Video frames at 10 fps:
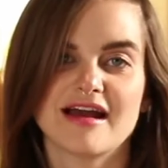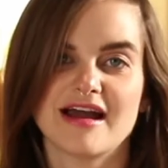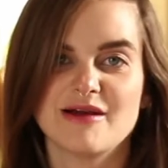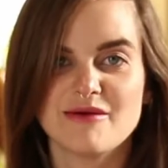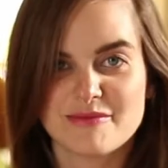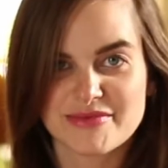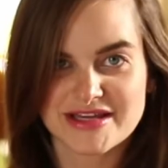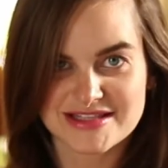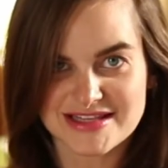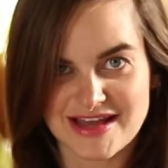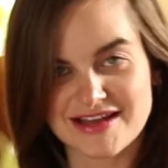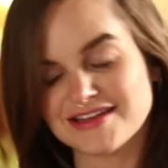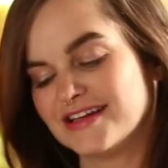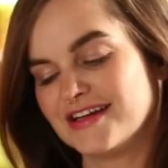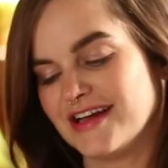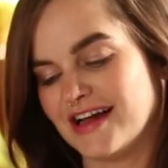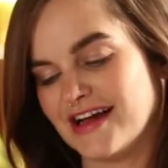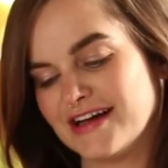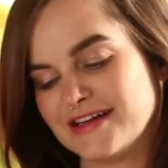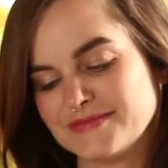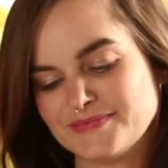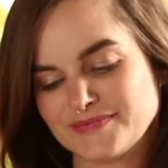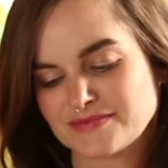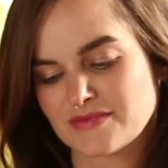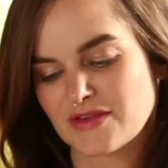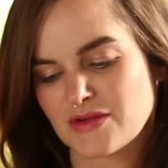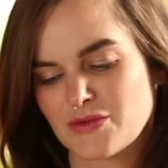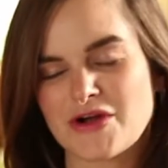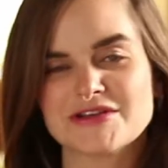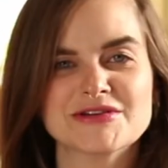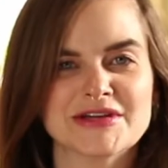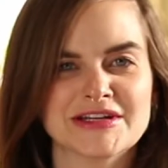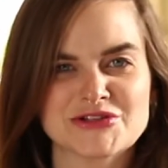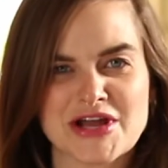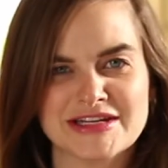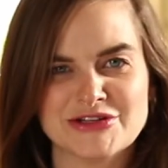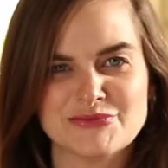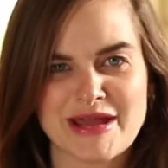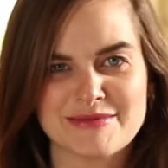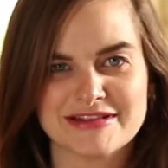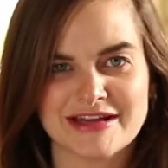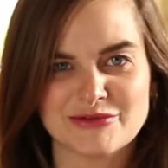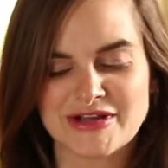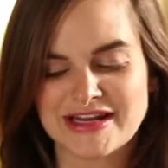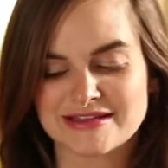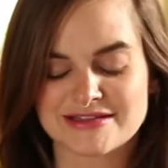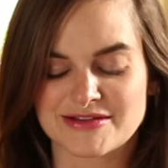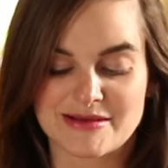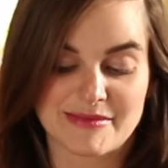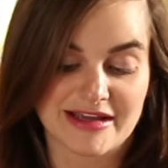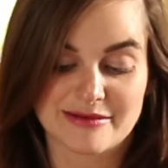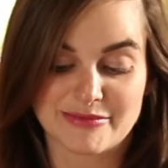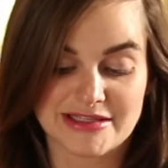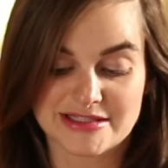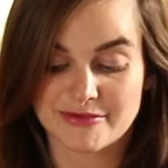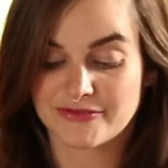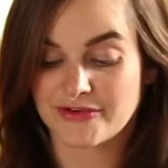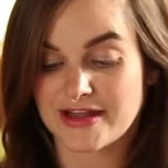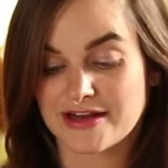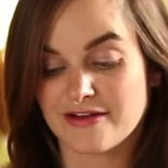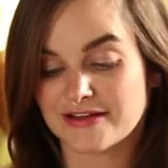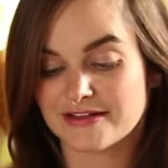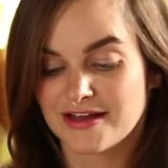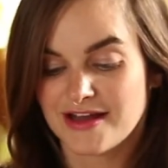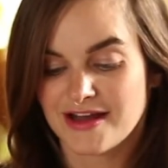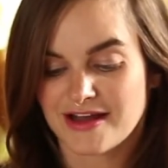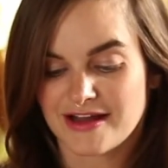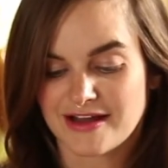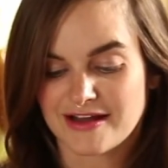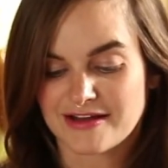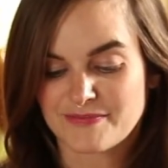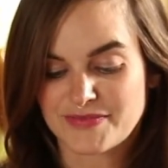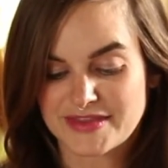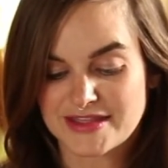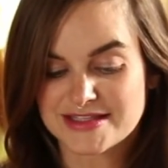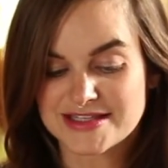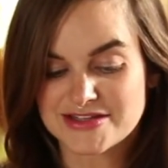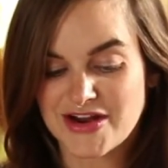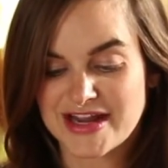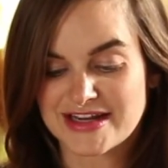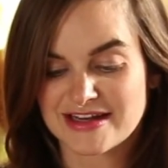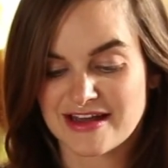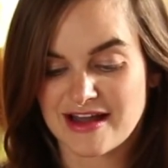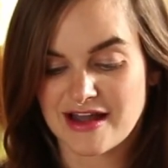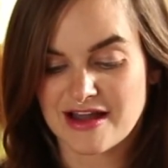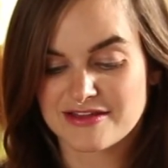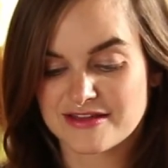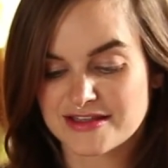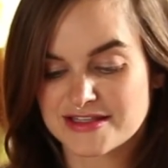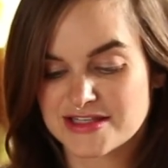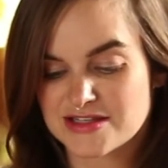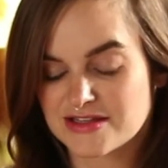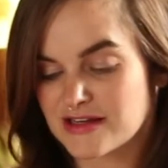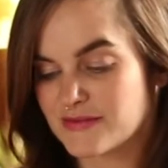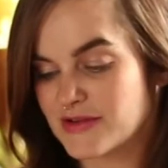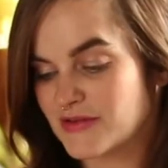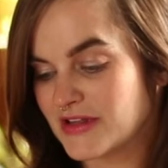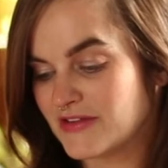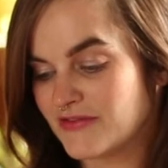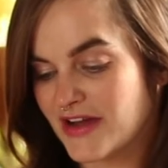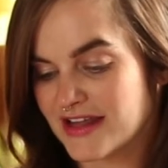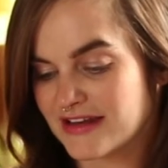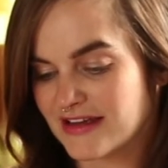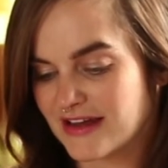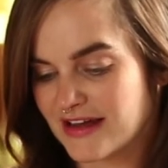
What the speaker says: I want pizza. We're also gonna try to do baby-led weaning, so they might get pizza before they know it. This is great. I think this is gonna be really fun.